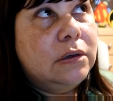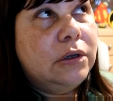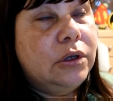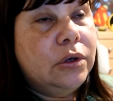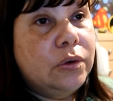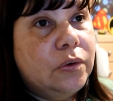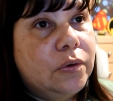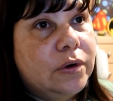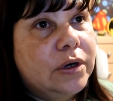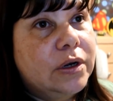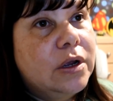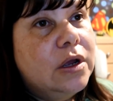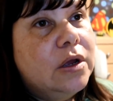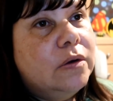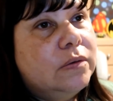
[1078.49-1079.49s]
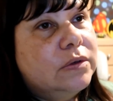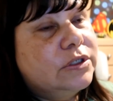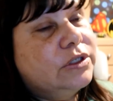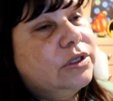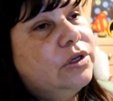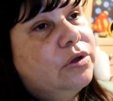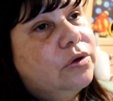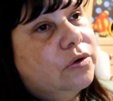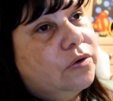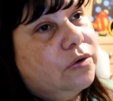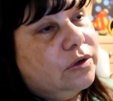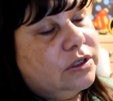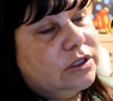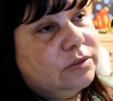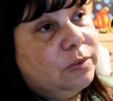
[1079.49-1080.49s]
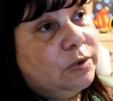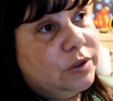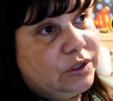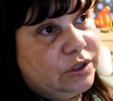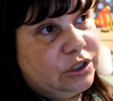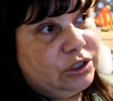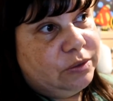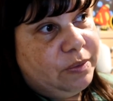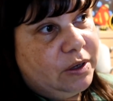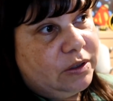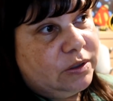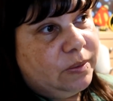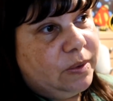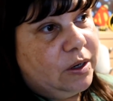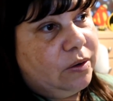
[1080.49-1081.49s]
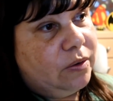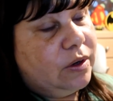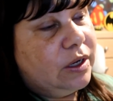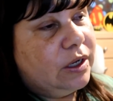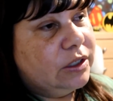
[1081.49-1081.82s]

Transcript: unicorn, which the unicorn is supposed to ship out tomorrow.